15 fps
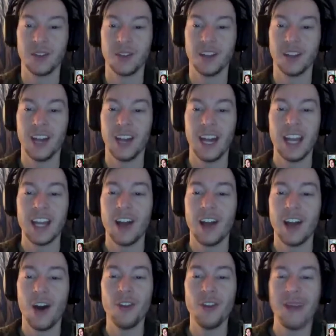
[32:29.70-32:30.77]
just
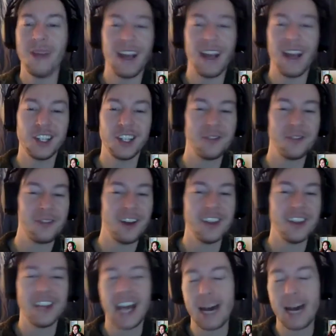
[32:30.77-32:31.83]
all the magic and fun
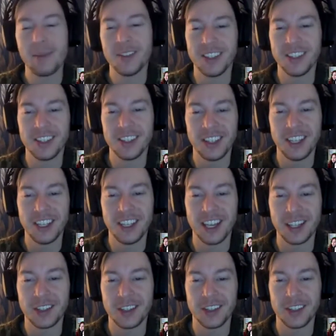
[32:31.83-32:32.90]
that happens at the
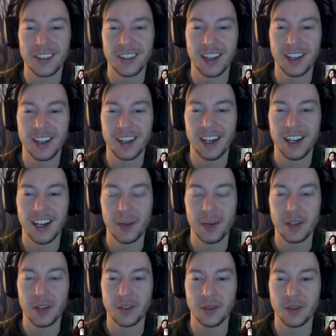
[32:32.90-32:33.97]
CES
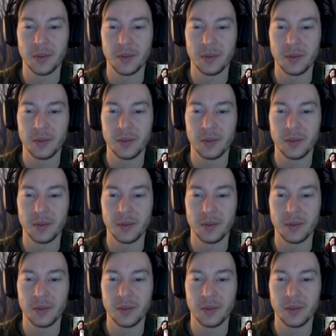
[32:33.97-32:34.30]
press room.